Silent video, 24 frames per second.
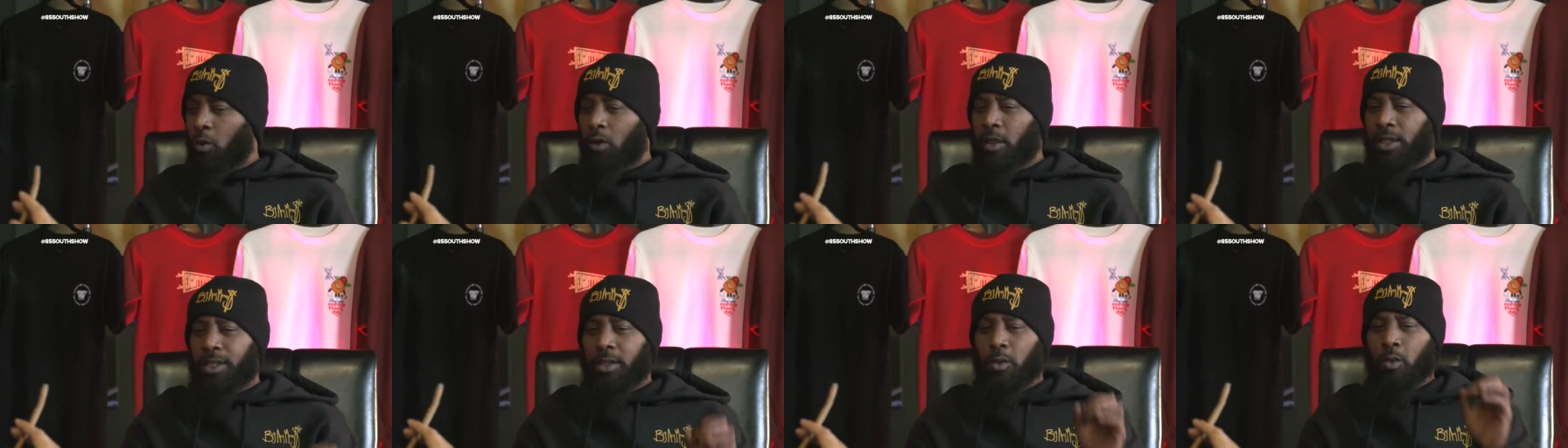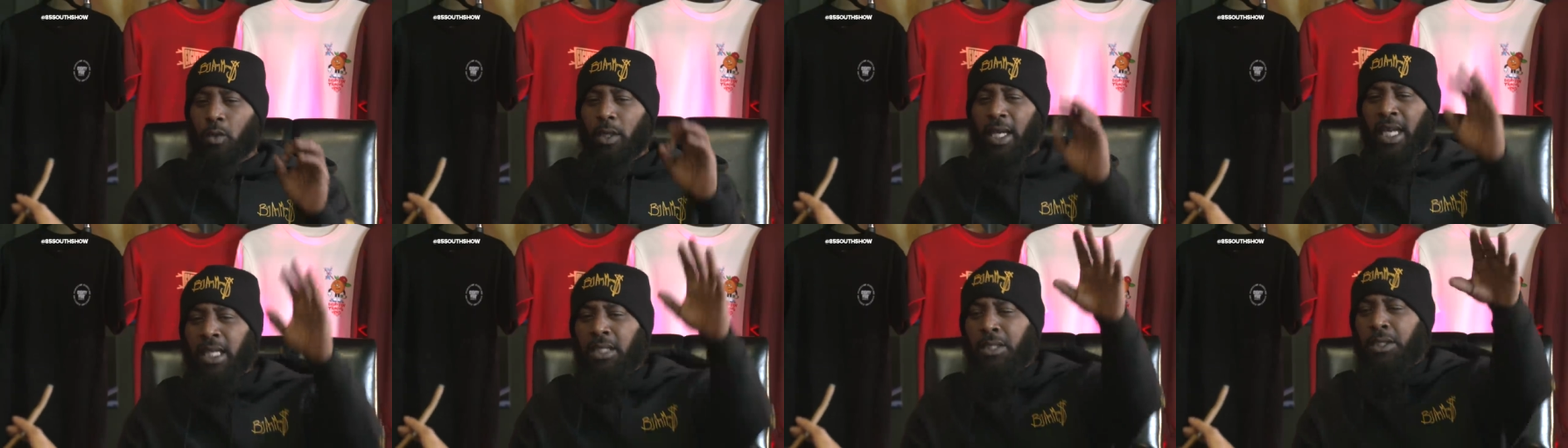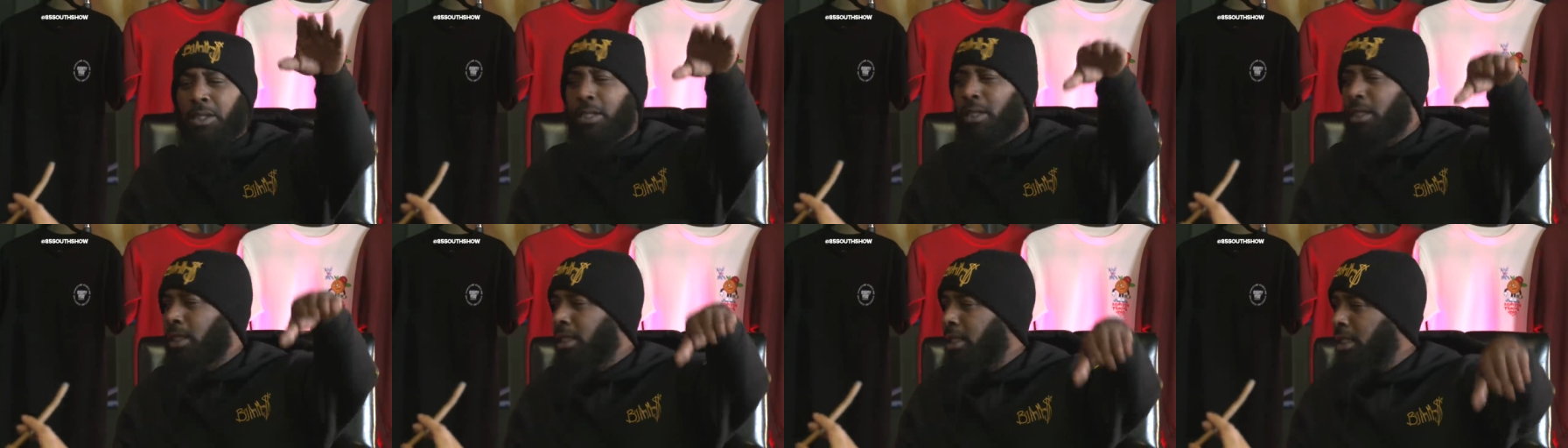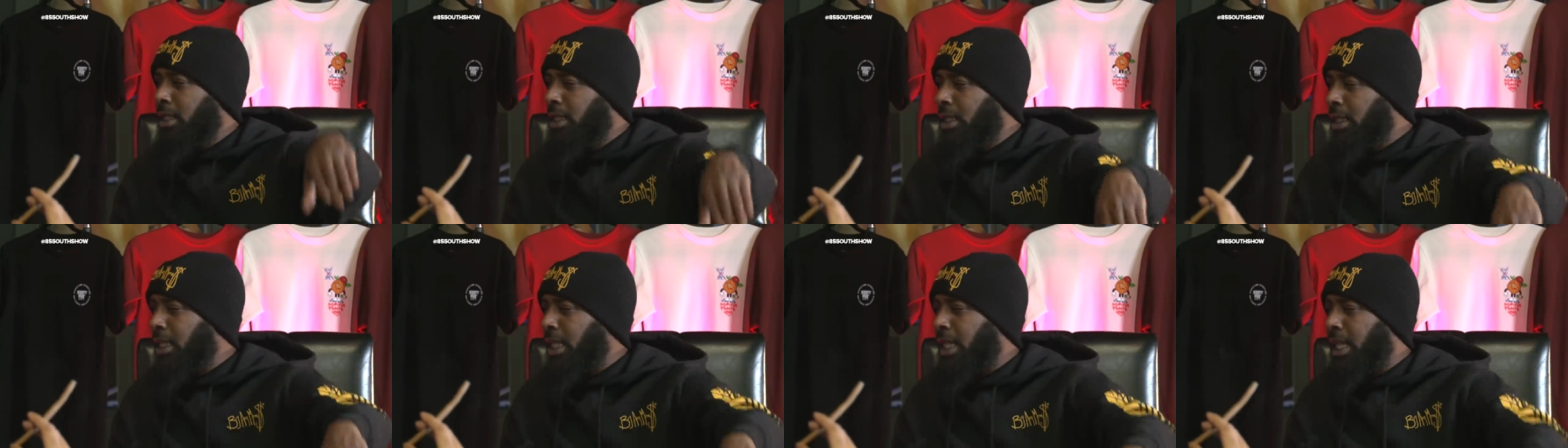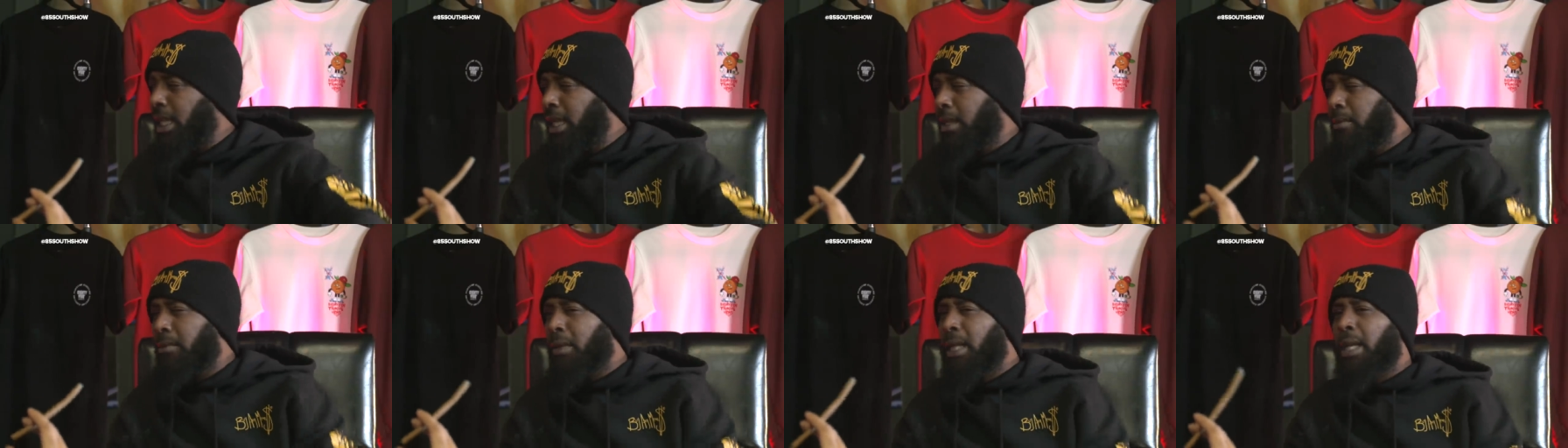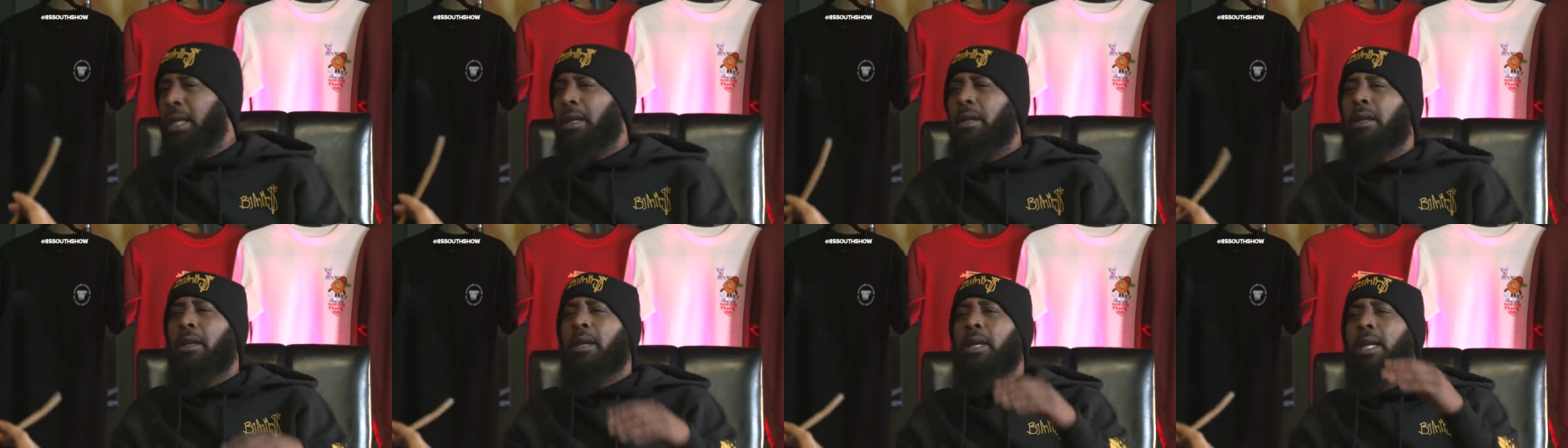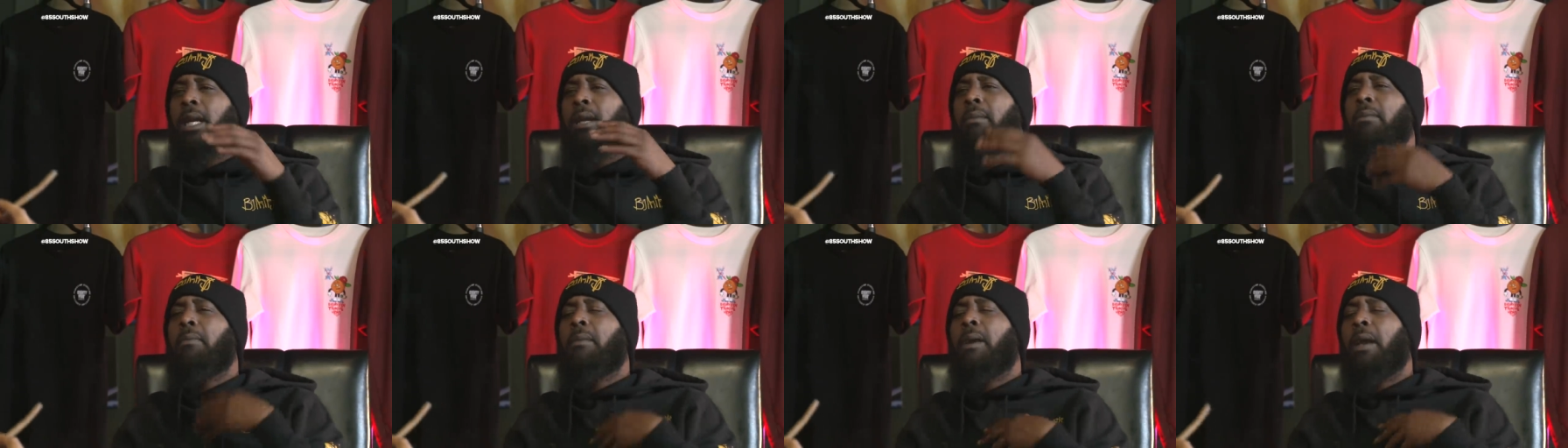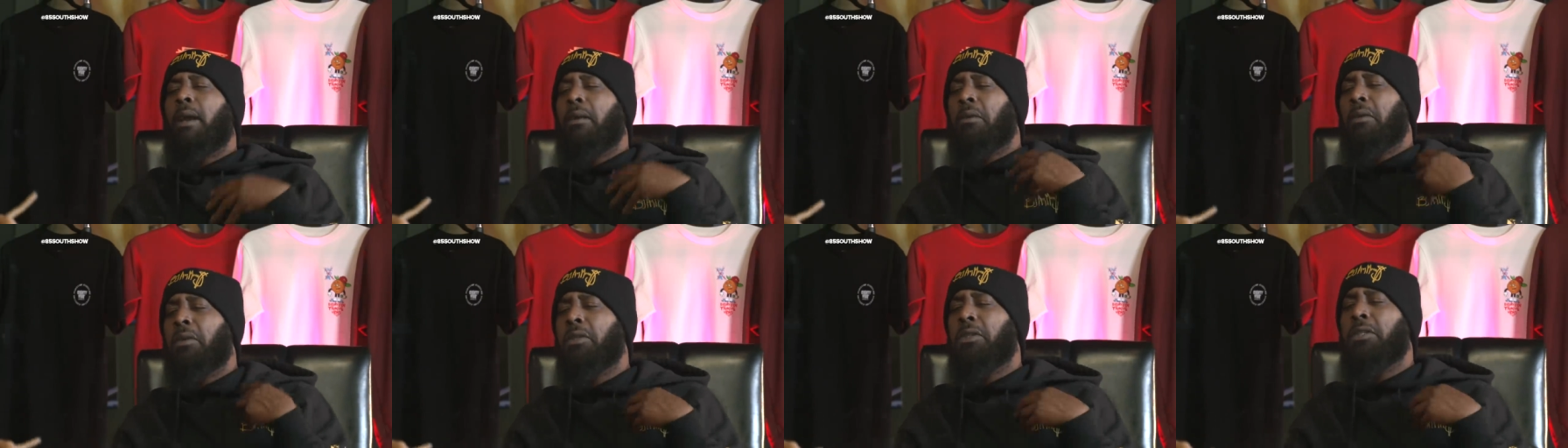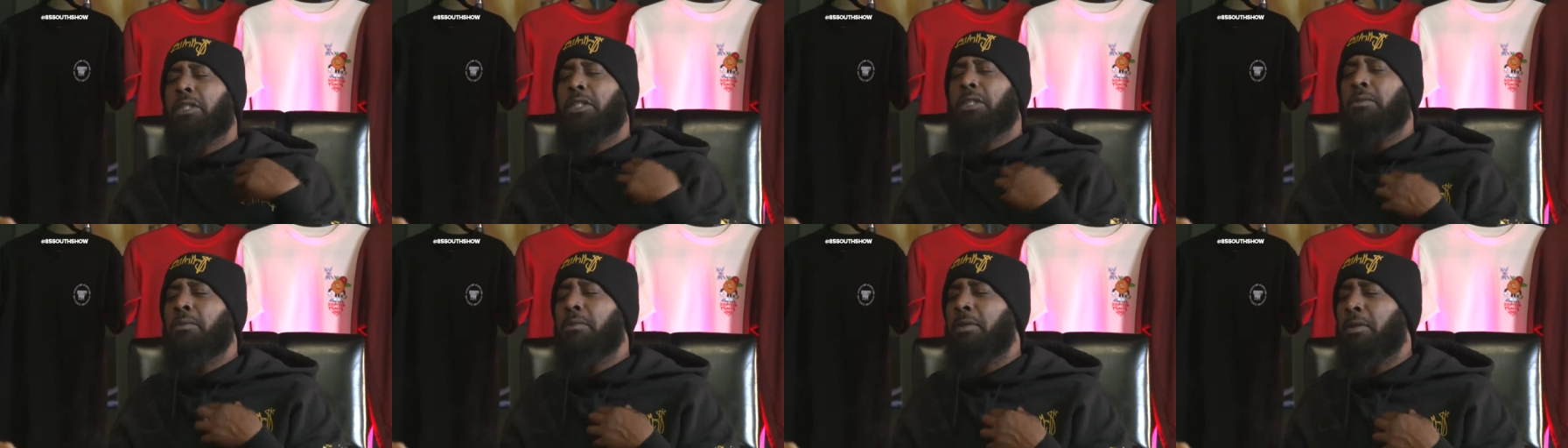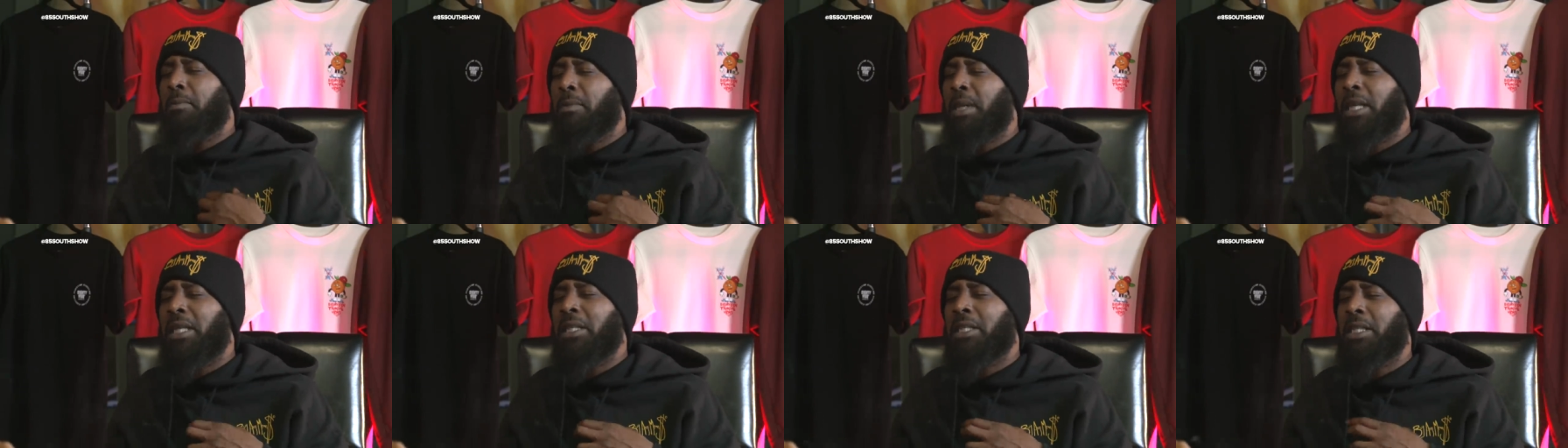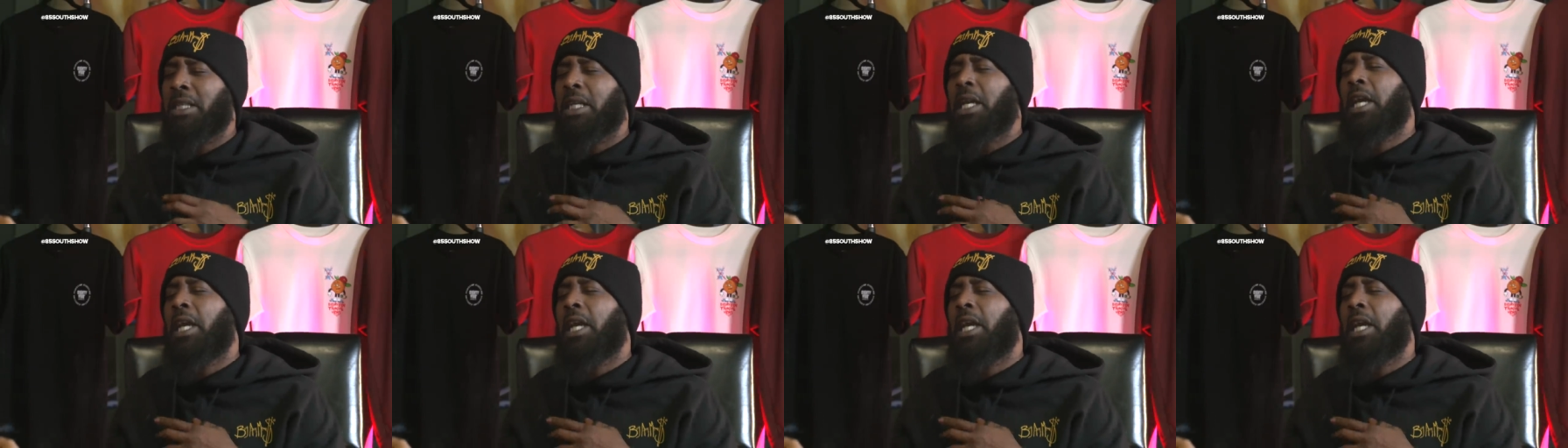of the ones who got to the other side and be like, girl, I found a husband, I'm out the